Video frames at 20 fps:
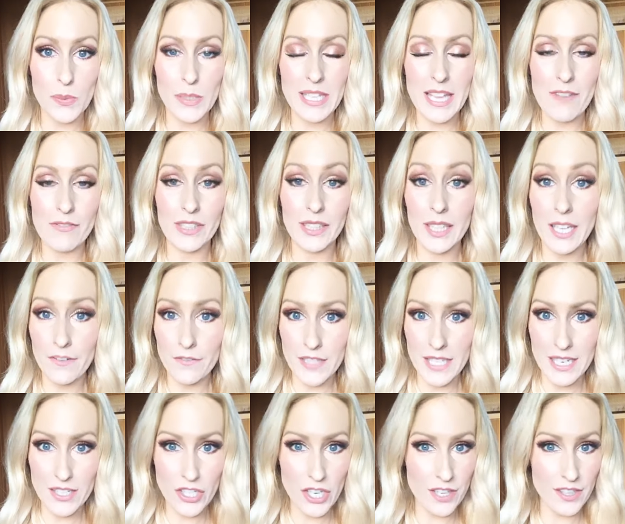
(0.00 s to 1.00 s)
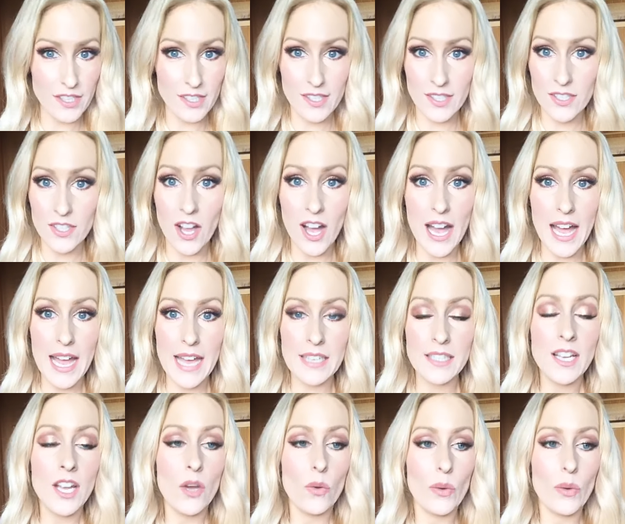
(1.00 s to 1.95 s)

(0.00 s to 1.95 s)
We never left each other's side.